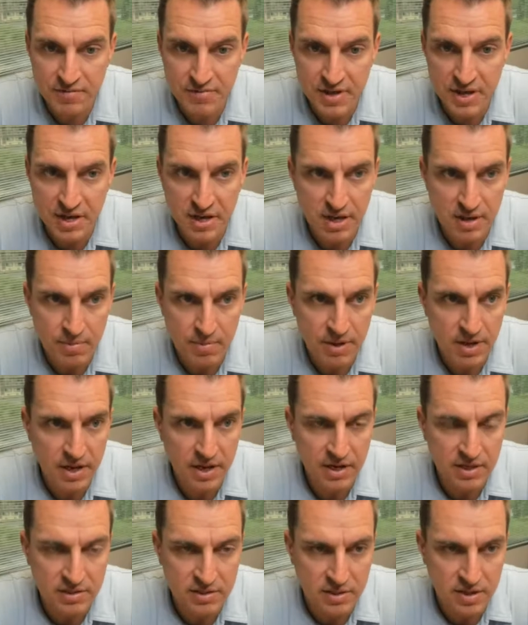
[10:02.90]
of Thinking
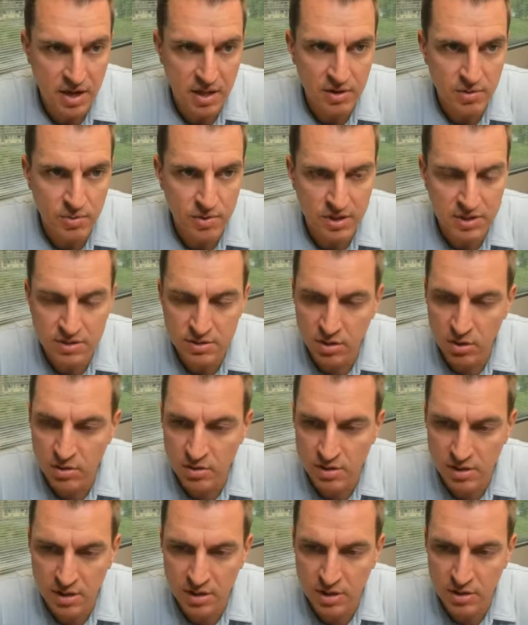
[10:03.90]
Big is another one.
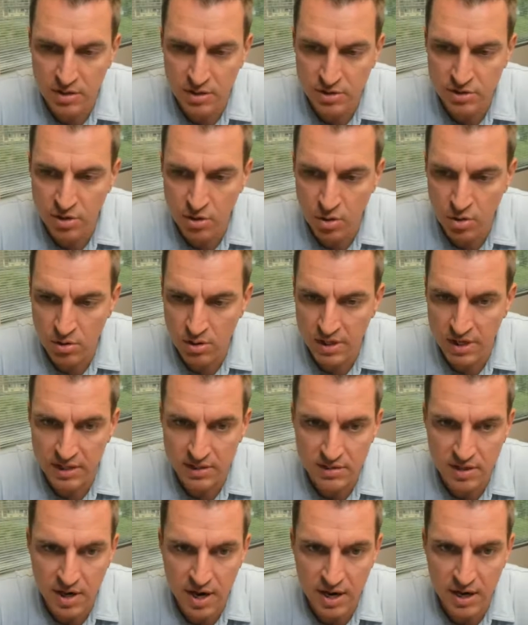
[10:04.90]
So, there's a whole
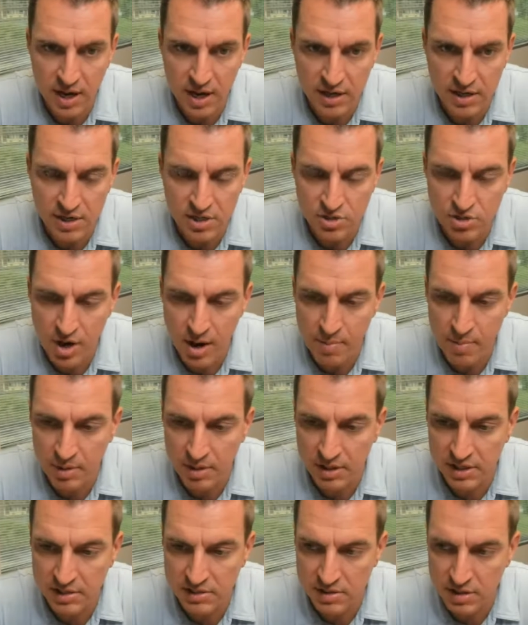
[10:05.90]
list, and I can drop a
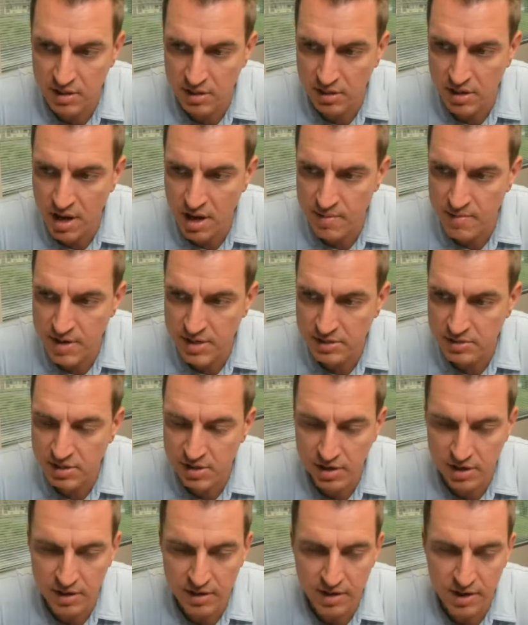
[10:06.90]
list in the comments
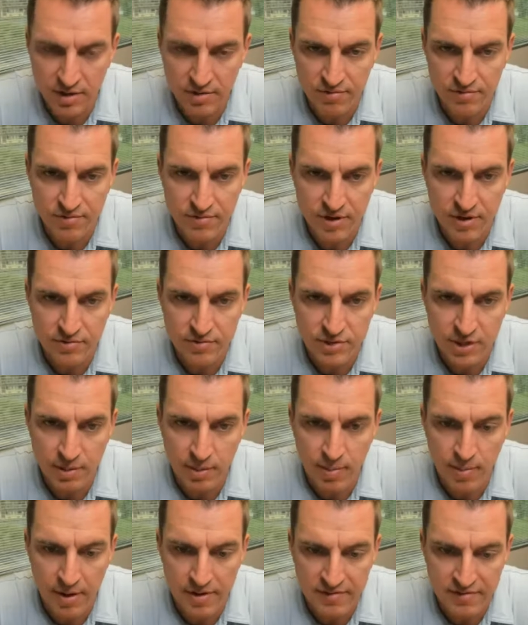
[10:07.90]
here of
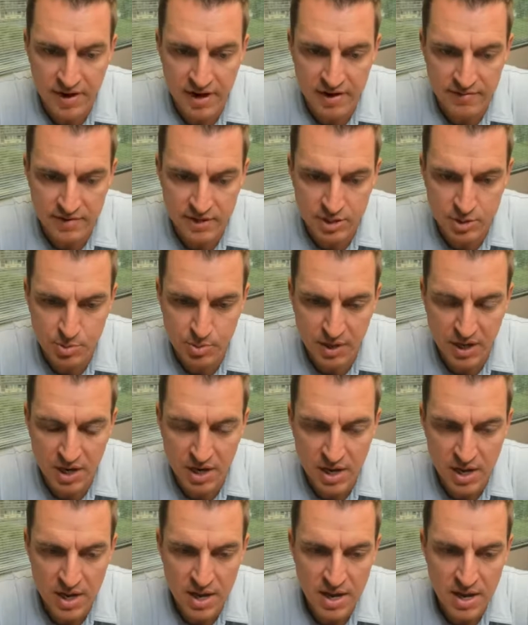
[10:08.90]
some of my favorites.
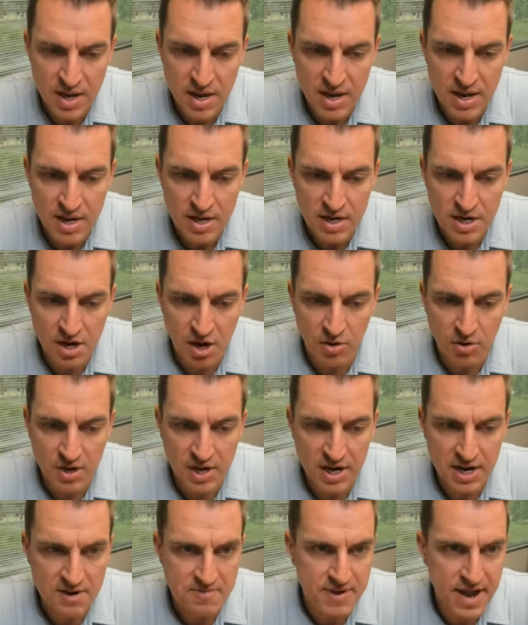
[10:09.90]
But,
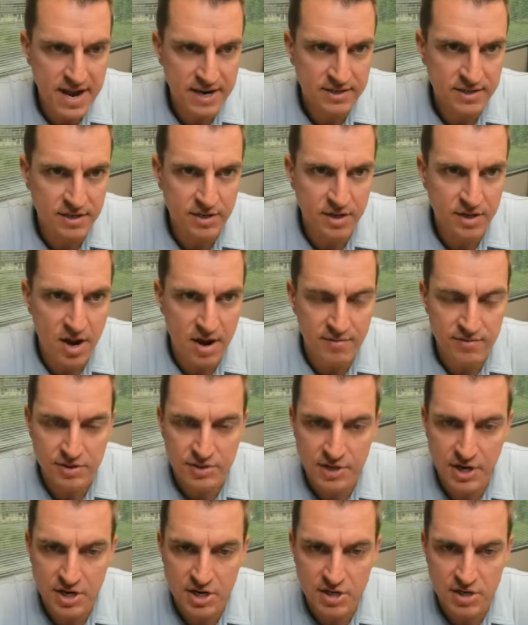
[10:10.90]
getting back to the
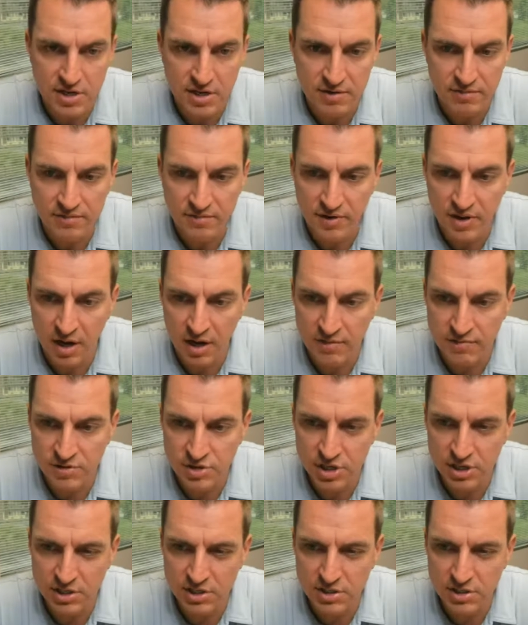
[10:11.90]
conversation of
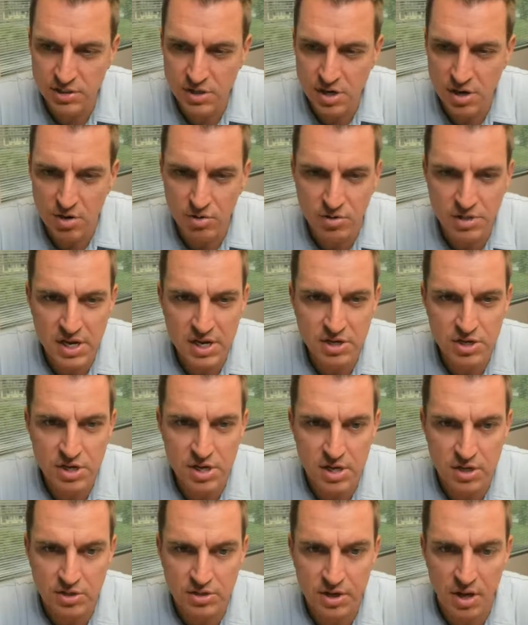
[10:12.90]
just,
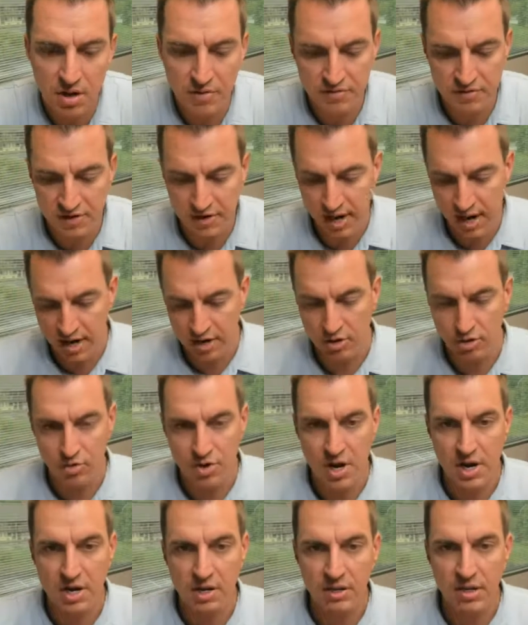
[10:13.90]
teaching yourself and kind of
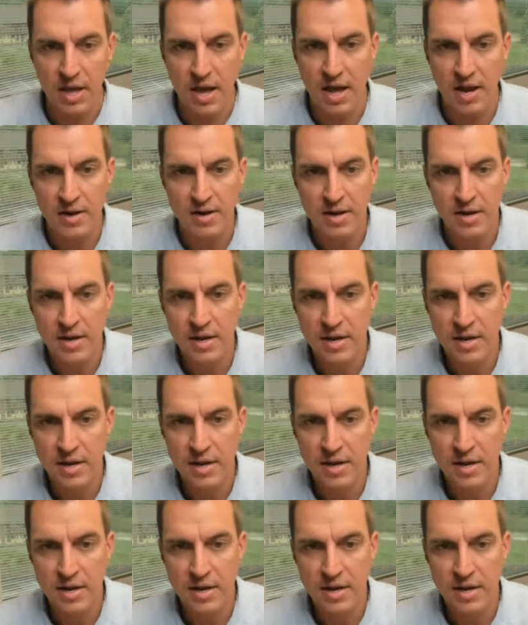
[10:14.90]
creating that